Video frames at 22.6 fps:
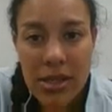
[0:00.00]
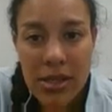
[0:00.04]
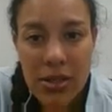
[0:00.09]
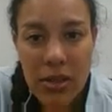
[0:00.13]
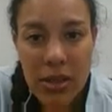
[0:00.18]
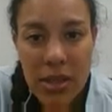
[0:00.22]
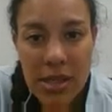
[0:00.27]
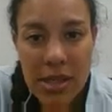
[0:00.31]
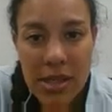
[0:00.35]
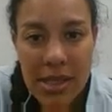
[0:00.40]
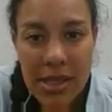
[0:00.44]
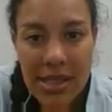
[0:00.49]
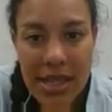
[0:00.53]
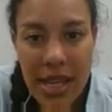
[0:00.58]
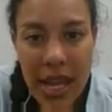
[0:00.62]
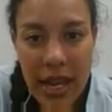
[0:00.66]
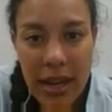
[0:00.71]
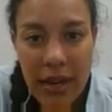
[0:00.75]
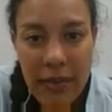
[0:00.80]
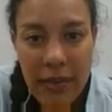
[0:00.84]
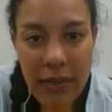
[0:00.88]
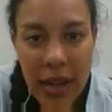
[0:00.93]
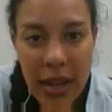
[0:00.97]
So this is
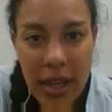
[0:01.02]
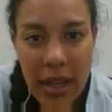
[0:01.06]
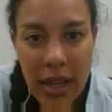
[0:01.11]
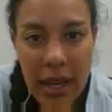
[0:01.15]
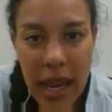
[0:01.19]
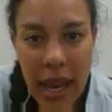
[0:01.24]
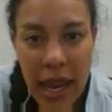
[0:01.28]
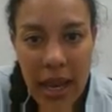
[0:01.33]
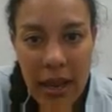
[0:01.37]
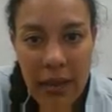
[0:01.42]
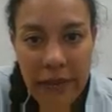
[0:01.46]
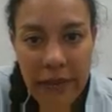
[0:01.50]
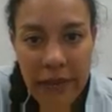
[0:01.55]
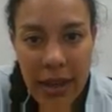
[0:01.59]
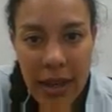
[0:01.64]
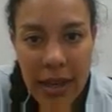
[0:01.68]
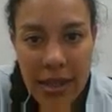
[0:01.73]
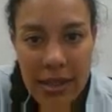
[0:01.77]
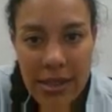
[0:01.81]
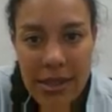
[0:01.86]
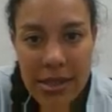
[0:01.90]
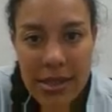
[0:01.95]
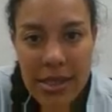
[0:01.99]
kind of like an
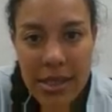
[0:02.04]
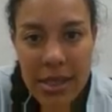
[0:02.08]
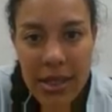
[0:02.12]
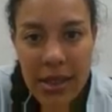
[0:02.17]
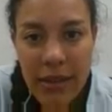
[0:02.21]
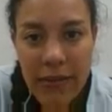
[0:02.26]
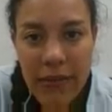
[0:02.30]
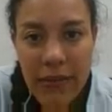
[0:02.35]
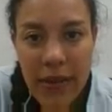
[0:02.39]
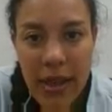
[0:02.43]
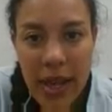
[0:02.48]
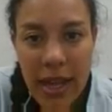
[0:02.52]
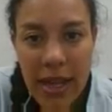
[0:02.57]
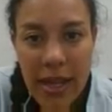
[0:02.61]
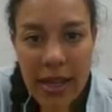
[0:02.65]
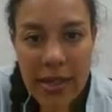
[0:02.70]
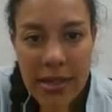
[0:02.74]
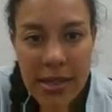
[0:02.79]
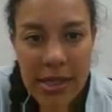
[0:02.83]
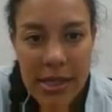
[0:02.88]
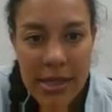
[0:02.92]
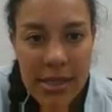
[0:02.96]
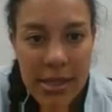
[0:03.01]
anaphase
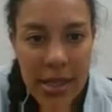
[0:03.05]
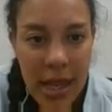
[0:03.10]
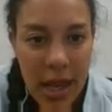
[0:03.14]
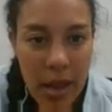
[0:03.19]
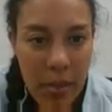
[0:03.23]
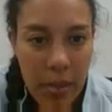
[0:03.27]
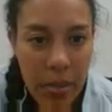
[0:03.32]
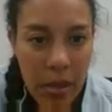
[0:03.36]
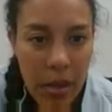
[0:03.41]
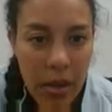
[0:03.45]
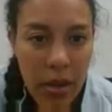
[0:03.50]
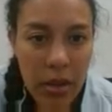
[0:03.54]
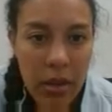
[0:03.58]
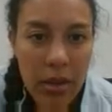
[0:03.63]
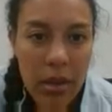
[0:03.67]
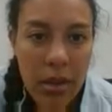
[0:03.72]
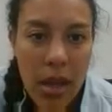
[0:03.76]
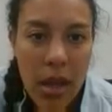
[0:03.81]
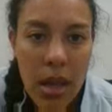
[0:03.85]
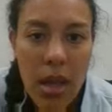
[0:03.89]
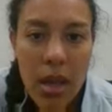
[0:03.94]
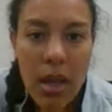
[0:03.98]
telophase example.